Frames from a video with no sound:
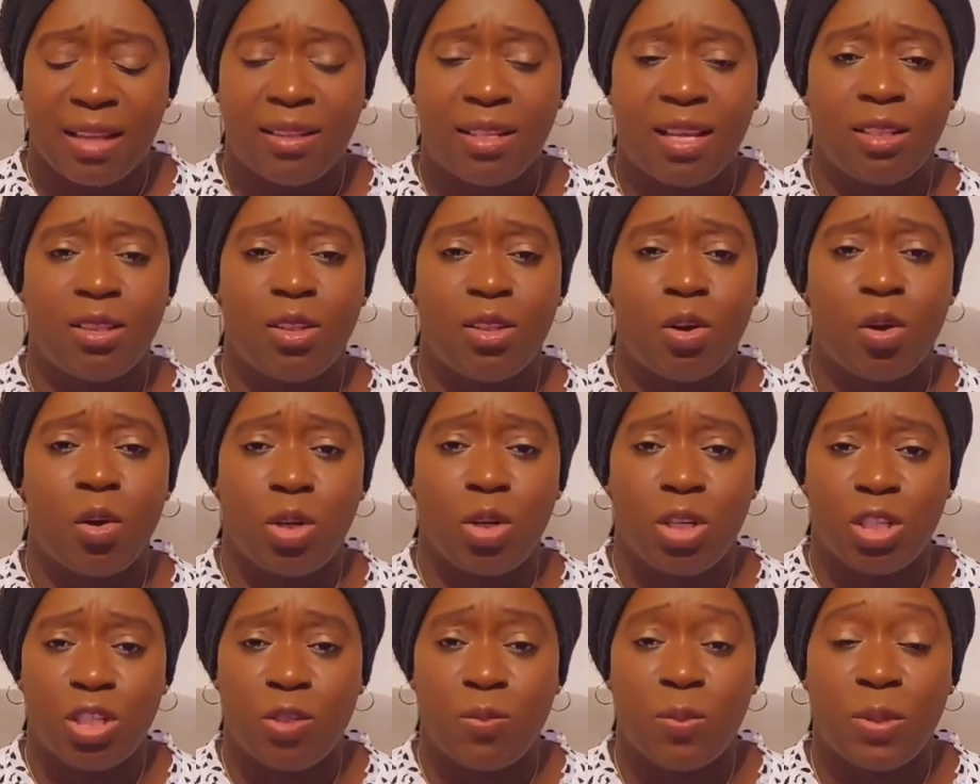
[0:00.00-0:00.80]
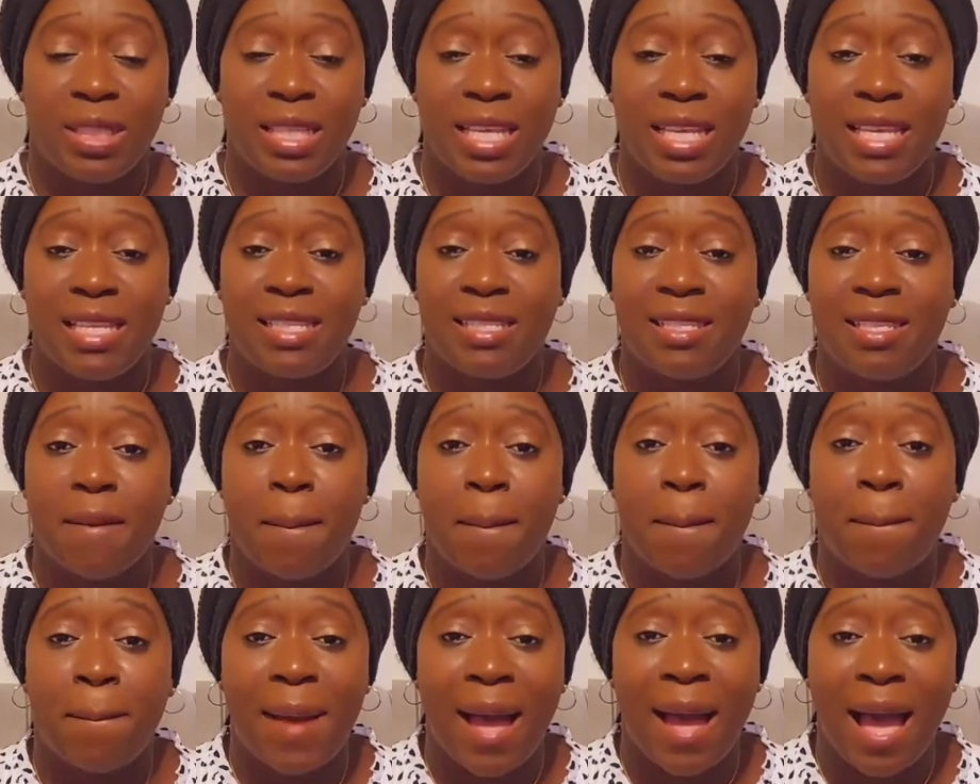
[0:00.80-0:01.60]
that the Holy Spirit is
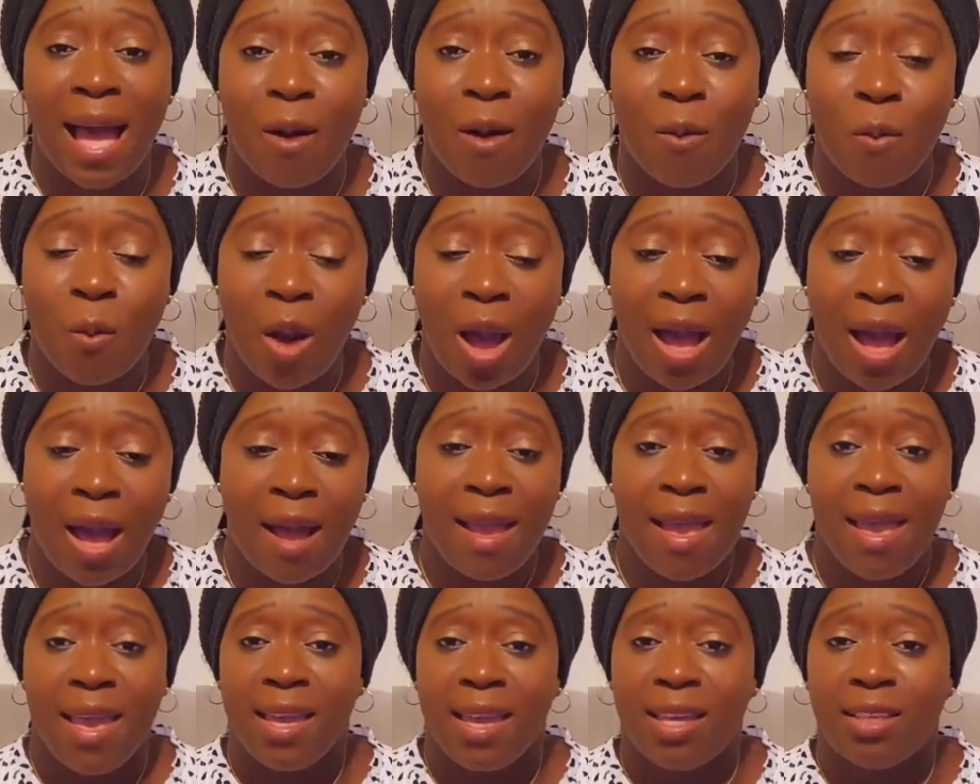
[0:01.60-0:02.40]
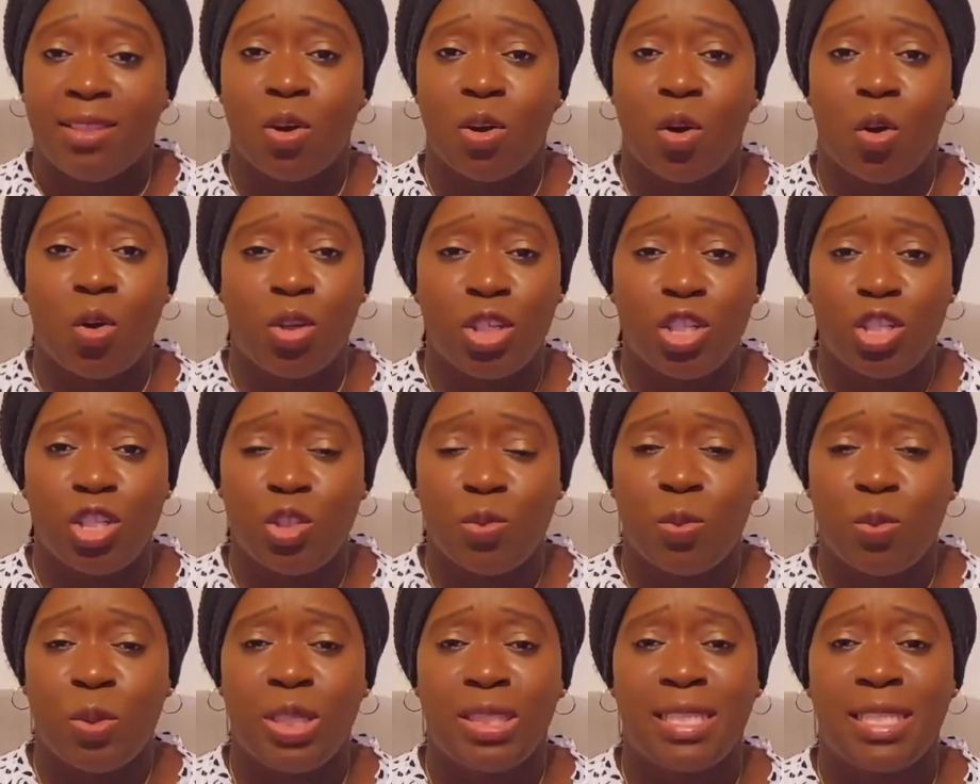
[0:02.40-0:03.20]
the power, the Holy
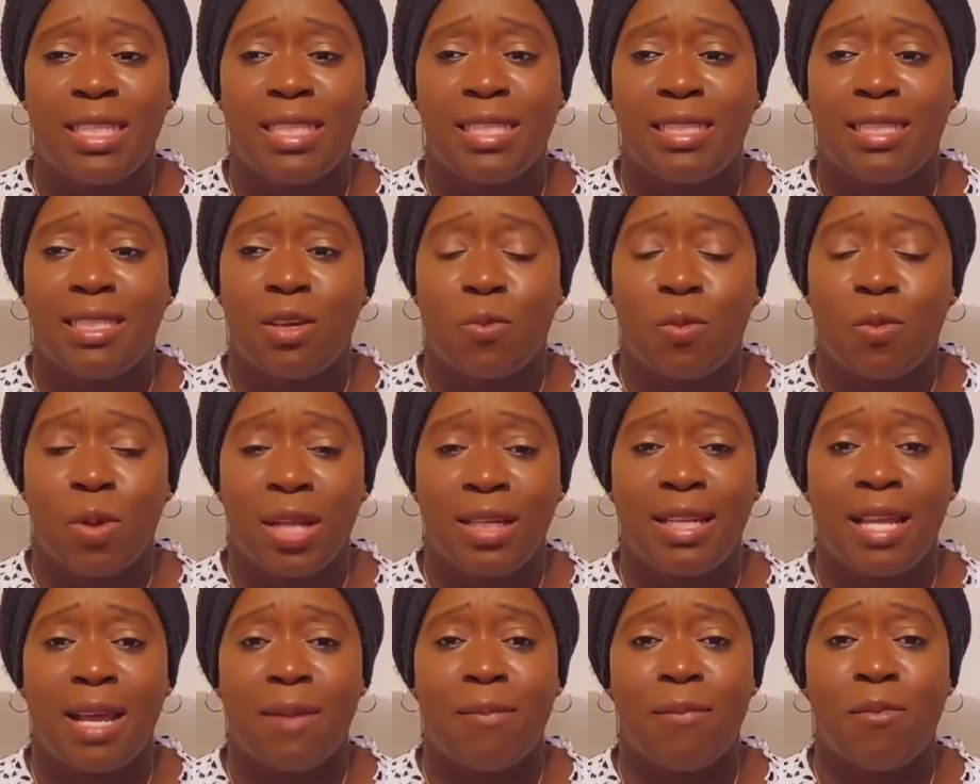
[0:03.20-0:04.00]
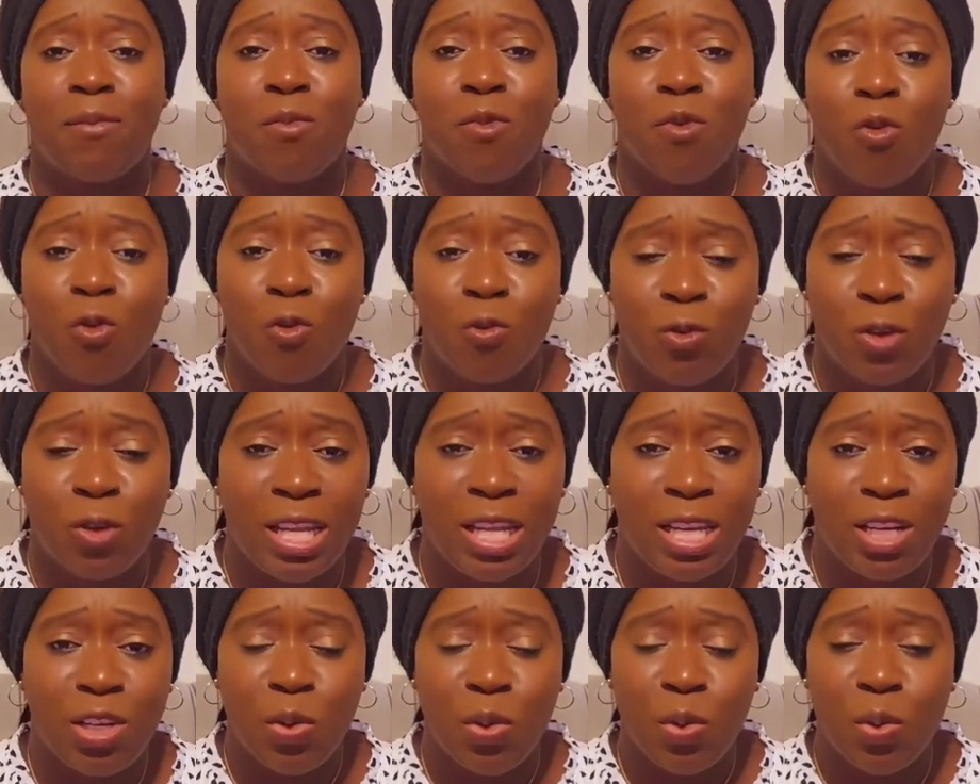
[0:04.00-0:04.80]
Spirit is the one that moves
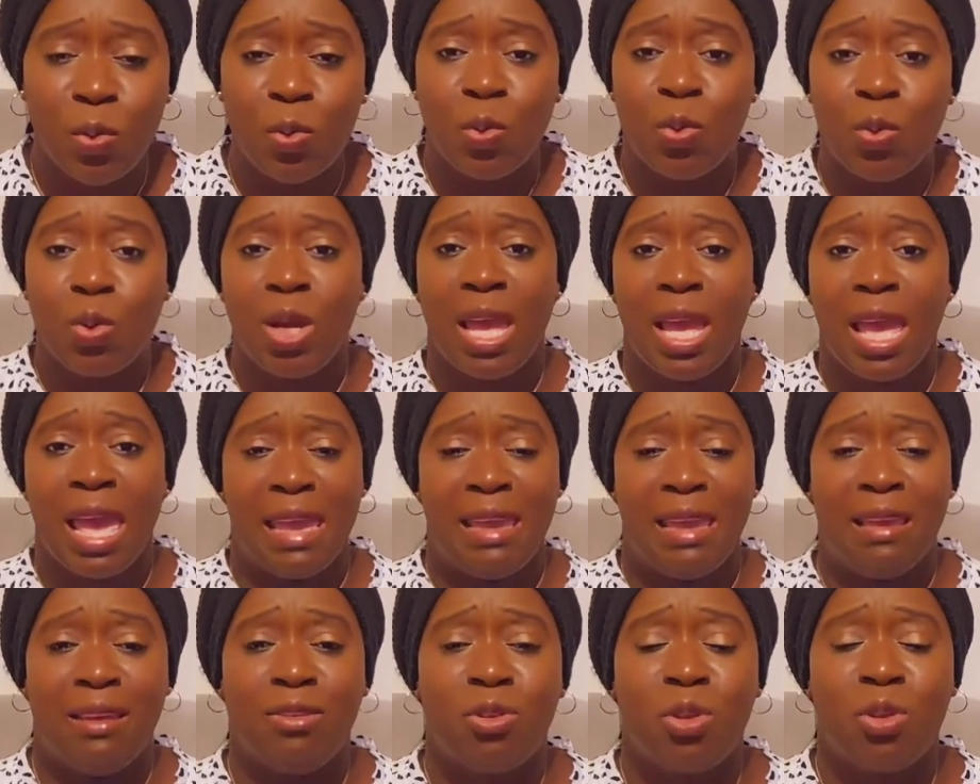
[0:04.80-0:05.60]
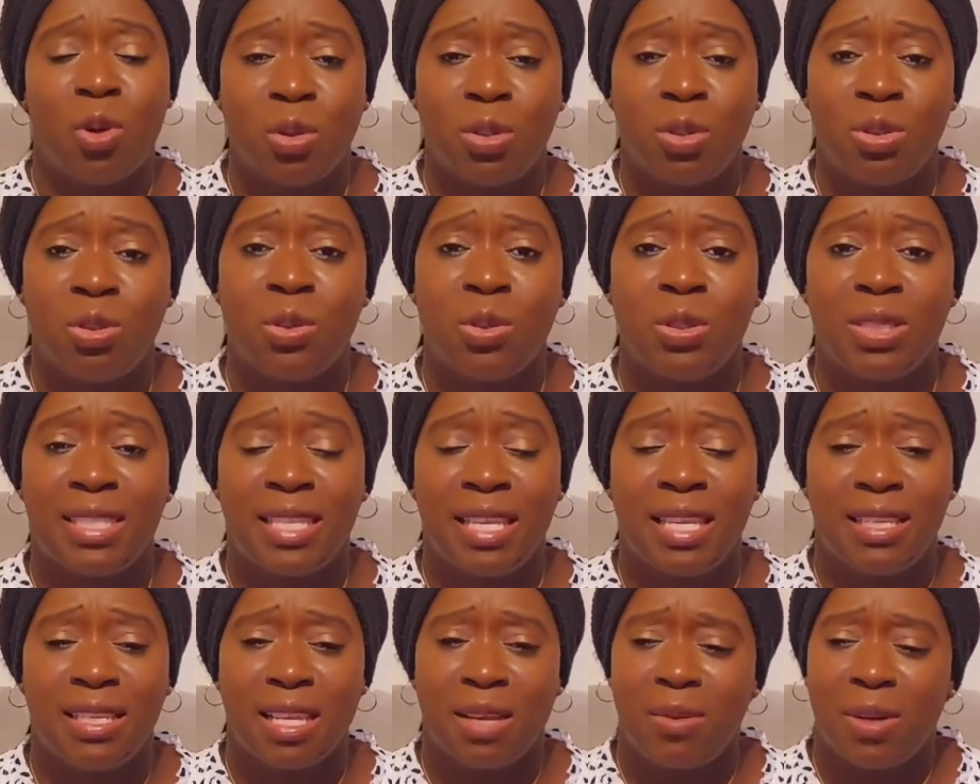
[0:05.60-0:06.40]
in you, he does those things.